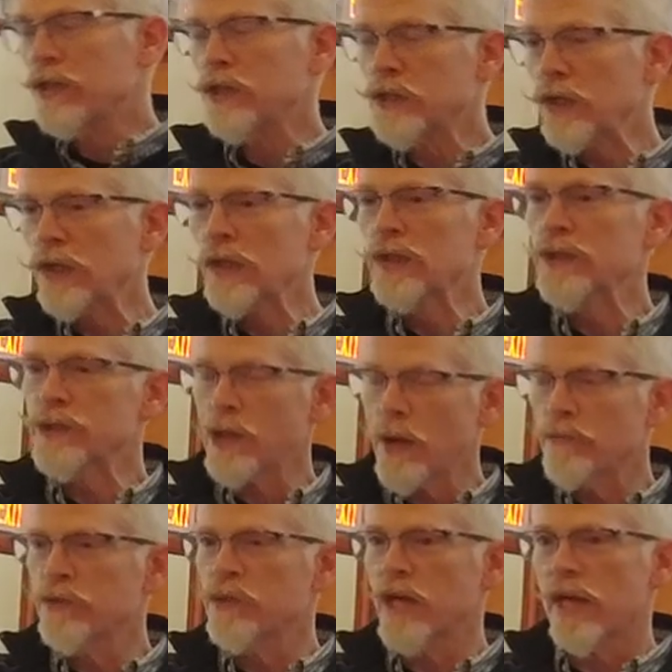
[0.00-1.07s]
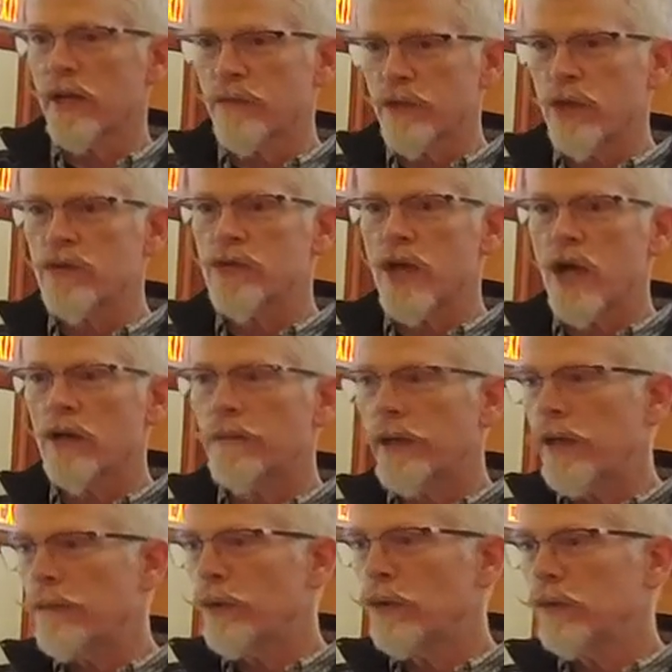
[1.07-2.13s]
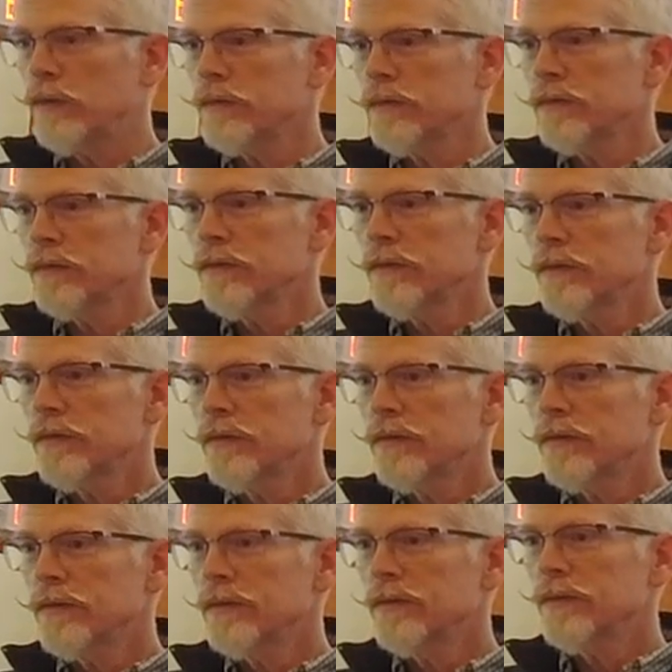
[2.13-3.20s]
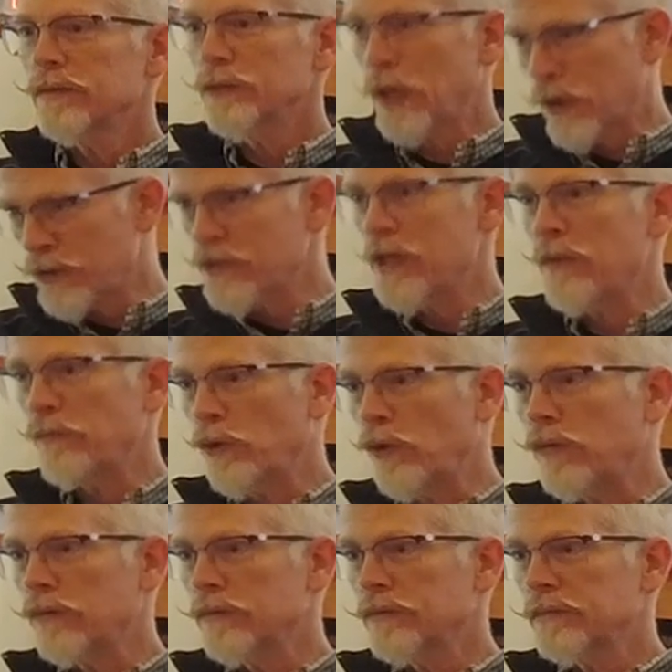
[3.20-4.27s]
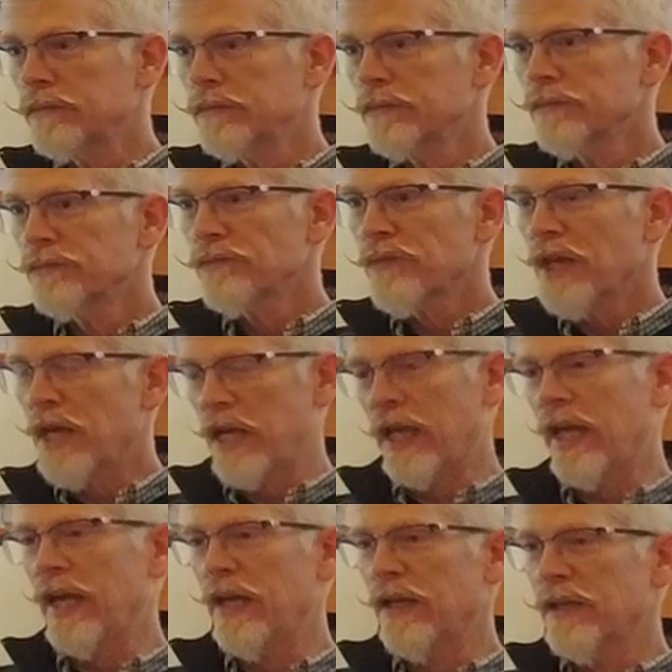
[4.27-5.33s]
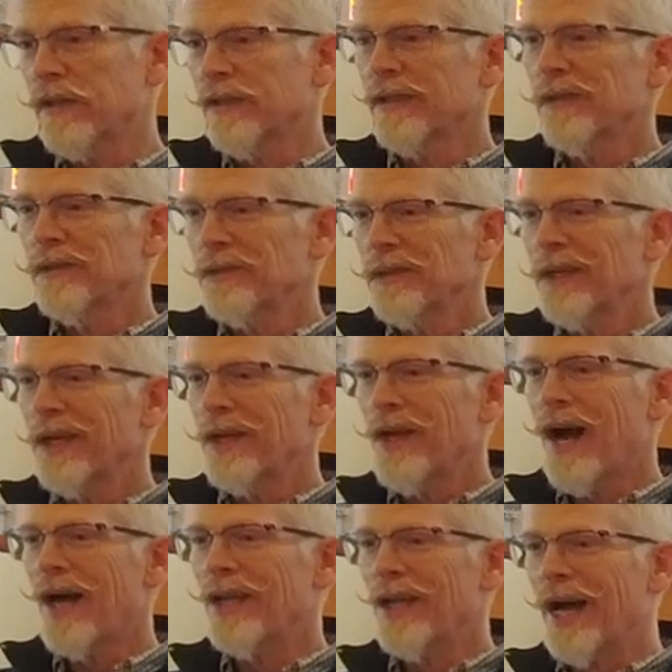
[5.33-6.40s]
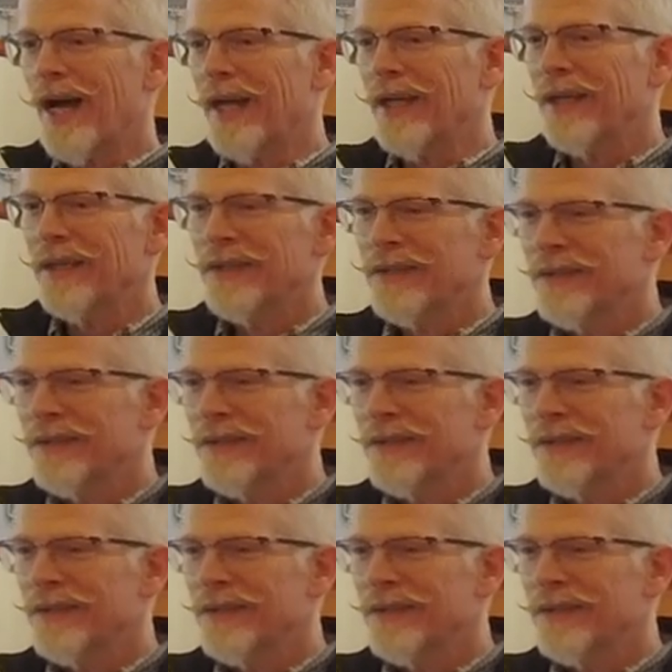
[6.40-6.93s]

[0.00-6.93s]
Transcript: a certain subset of those young people that are simple. And again, not like